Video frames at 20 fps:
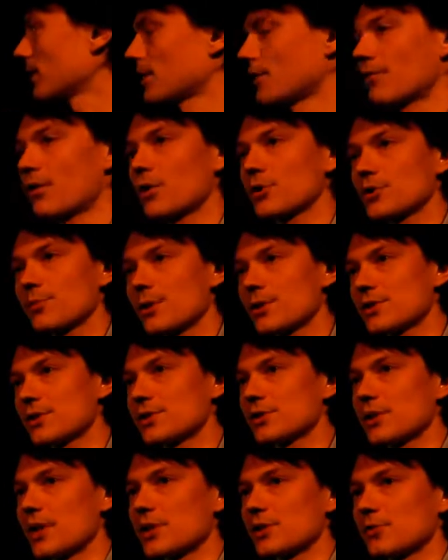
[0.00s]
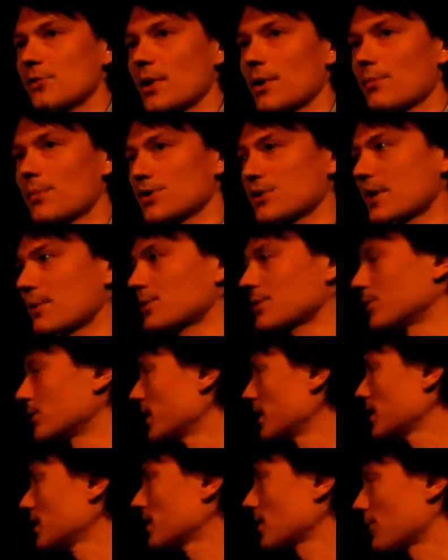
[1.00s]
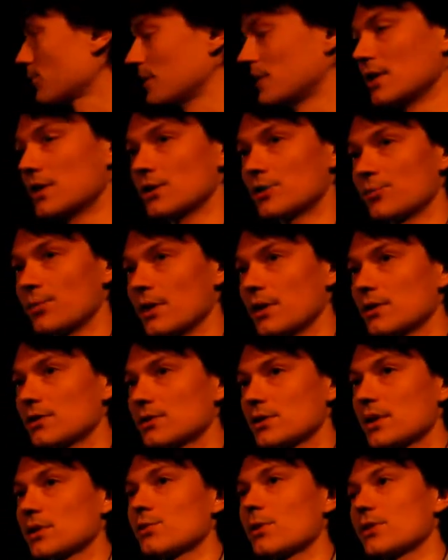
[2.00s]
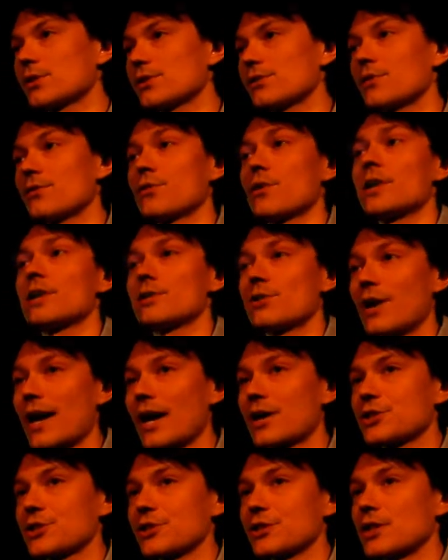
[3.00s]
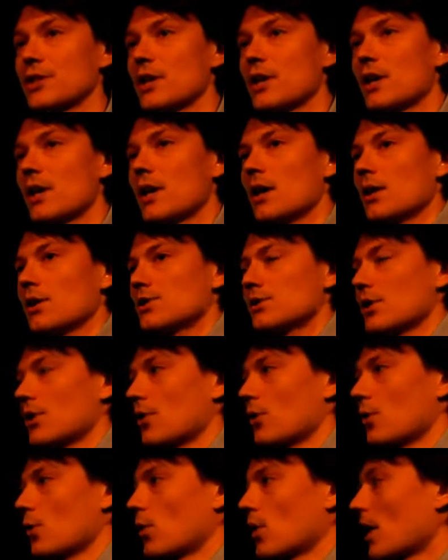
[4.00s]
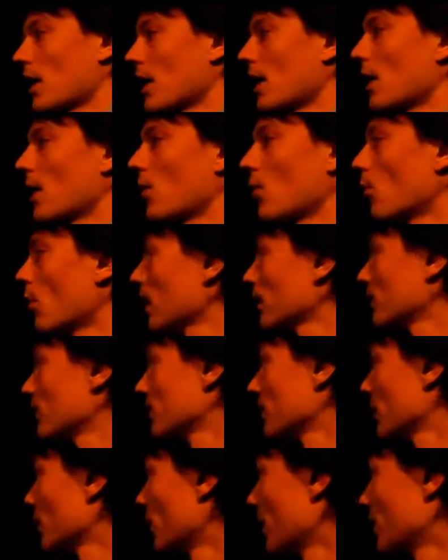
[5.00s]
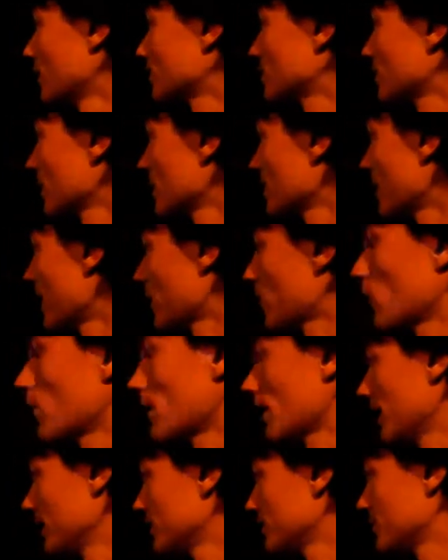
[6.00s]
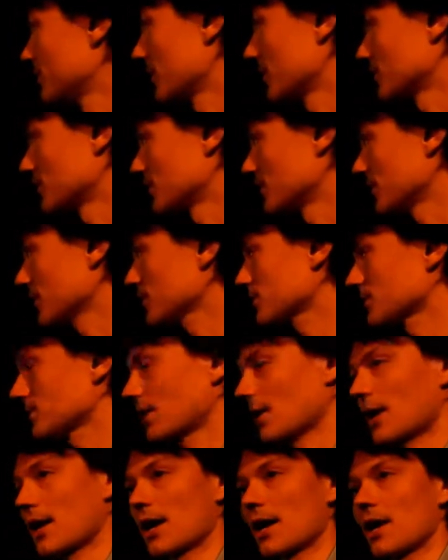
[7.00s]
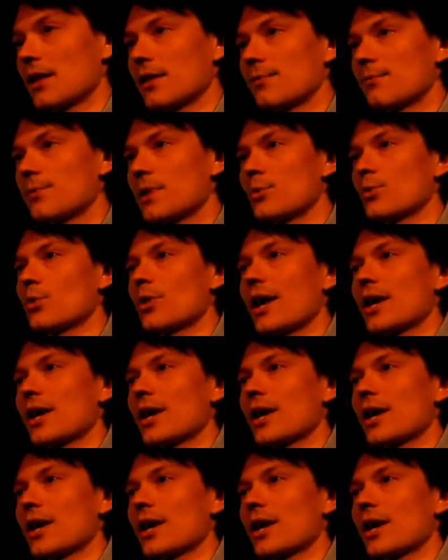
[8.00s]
have also been some studies about perception in 3D displays, as well as for interaction. So one study by Kwan in 2006, people were